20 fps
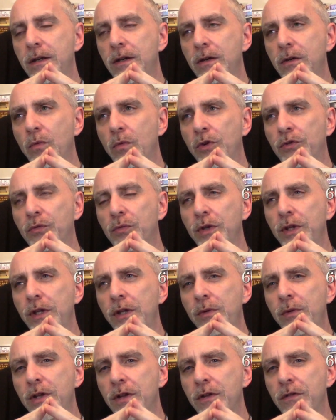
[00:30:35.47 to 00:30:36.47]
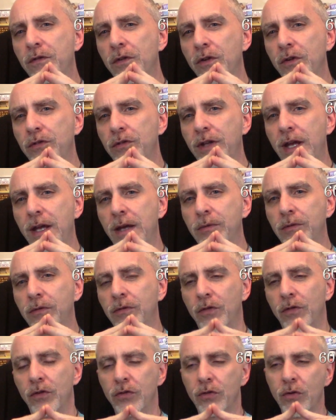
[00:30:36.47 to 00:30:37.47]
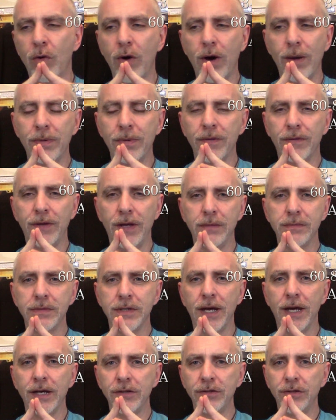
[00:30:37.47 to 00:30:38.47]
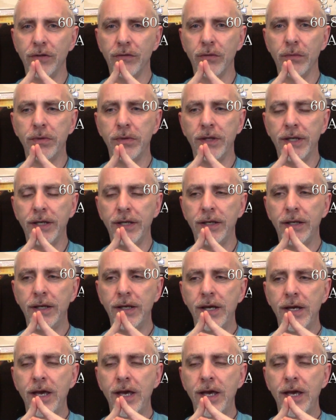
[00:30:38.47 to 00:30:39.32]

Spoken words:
was really one of the first cooperative games I actually ever played.